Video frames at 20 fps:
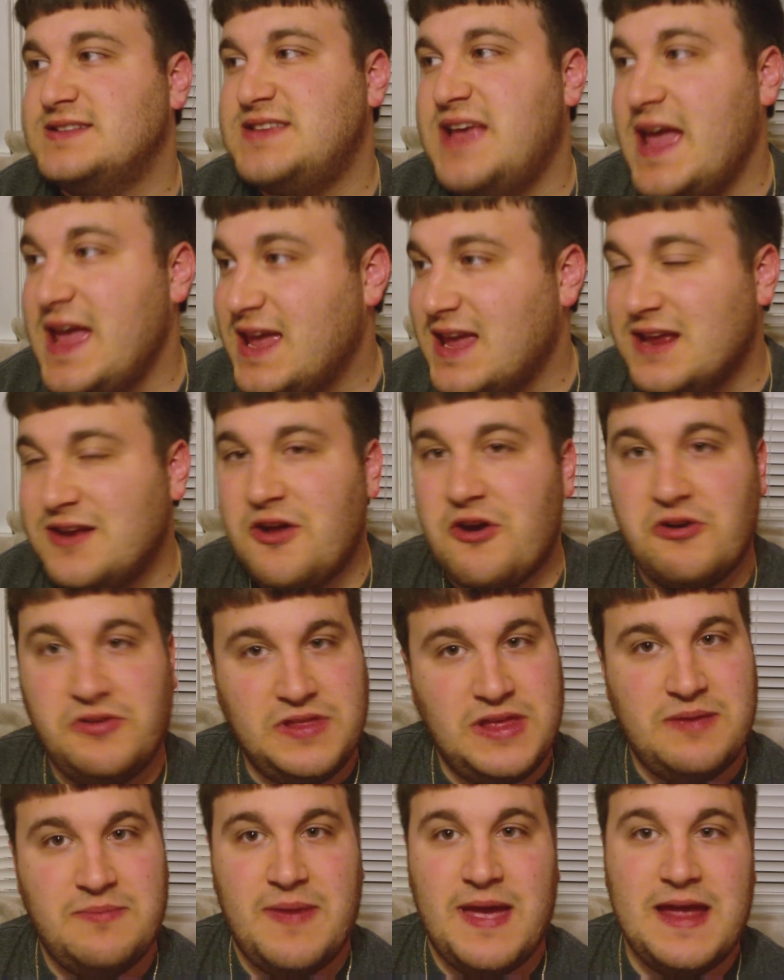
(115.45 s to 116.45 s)
Taken
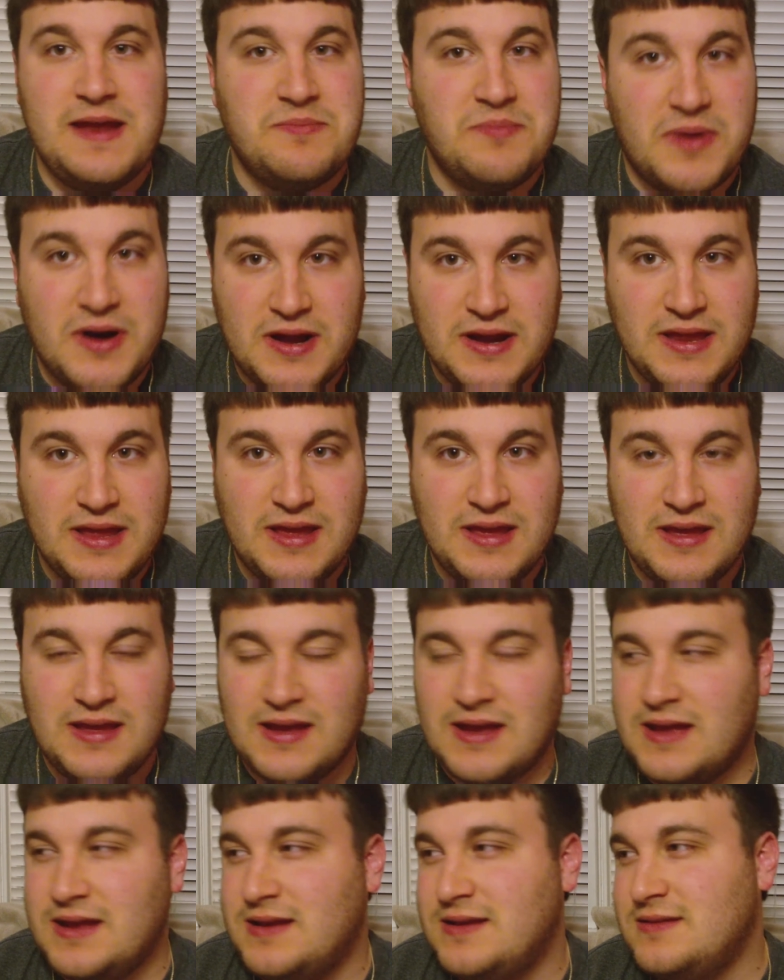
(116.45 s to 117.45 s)
only made money,
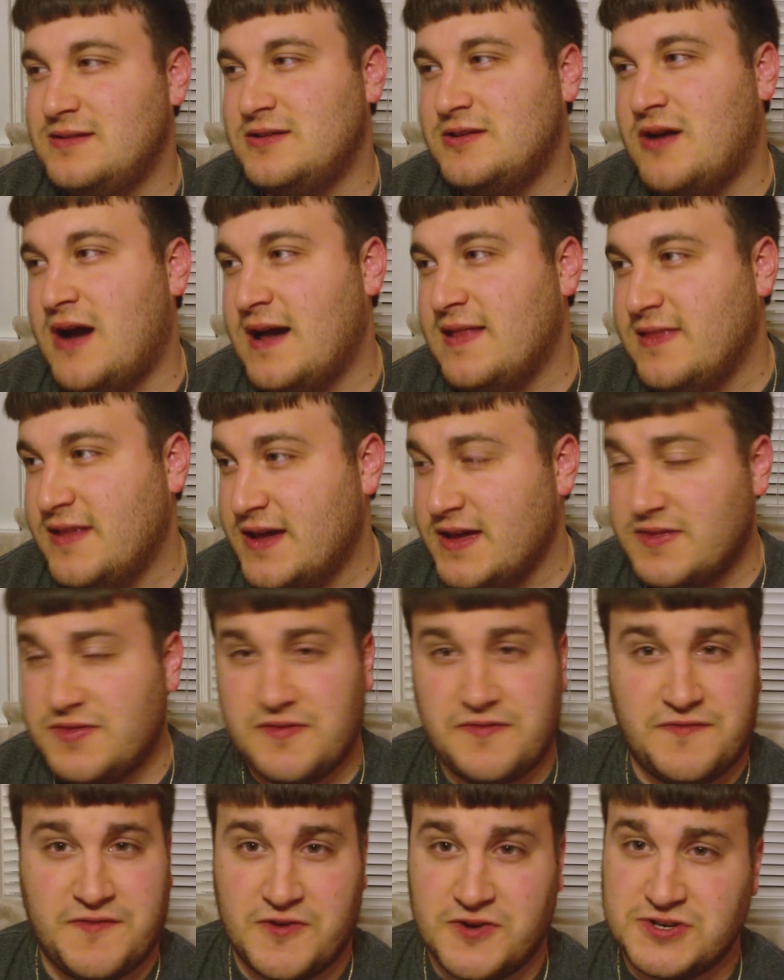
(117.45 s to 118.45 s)
and, you know, I
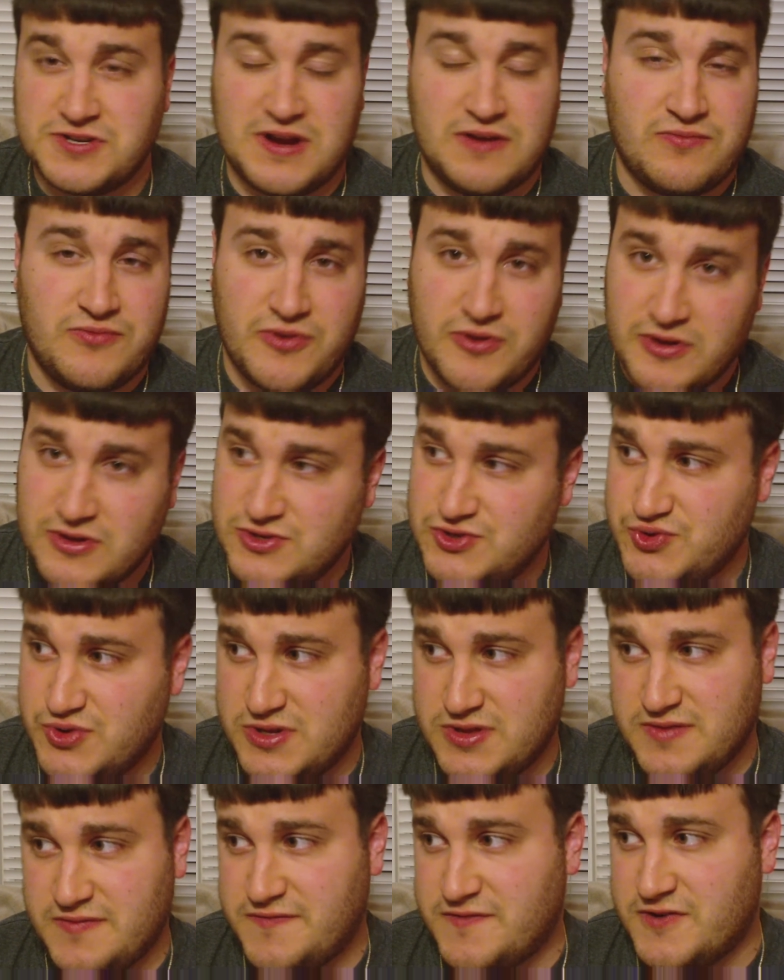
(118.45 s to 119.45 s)
really
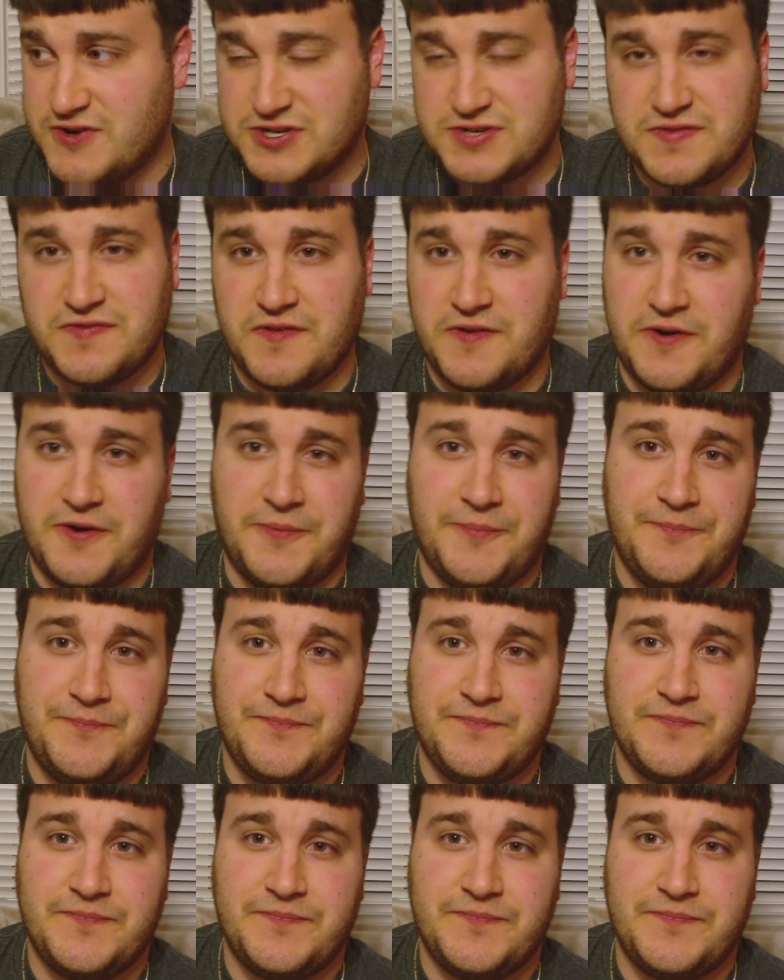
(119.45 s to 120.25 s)
enjoyed the first film.